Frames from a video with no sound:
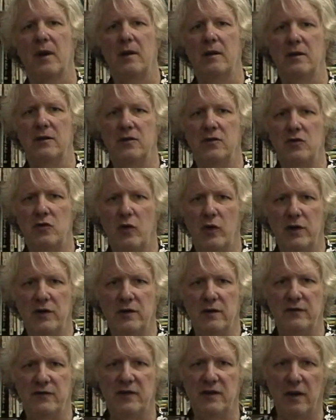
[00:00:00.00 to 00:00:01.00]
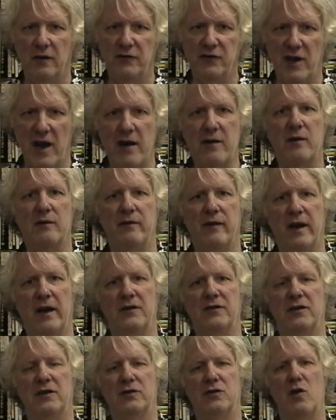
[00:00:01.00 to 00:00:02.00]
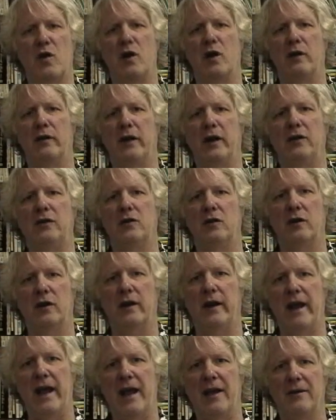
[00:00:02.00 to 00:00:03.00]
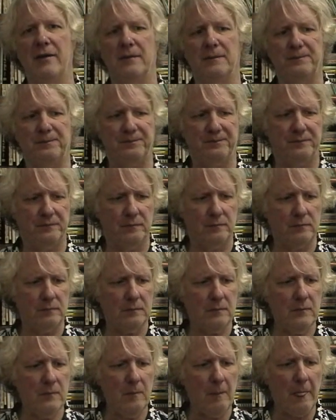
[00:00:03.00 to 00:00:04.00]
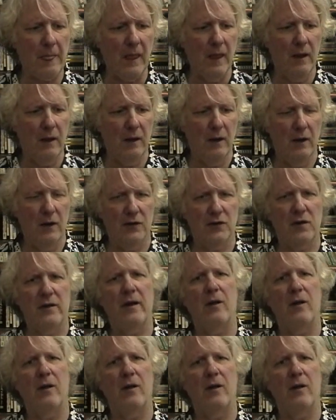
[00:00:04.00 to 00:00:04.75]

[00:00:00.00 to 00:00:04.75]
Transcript: this choice of self-sacrifice that's going to lead to her death. So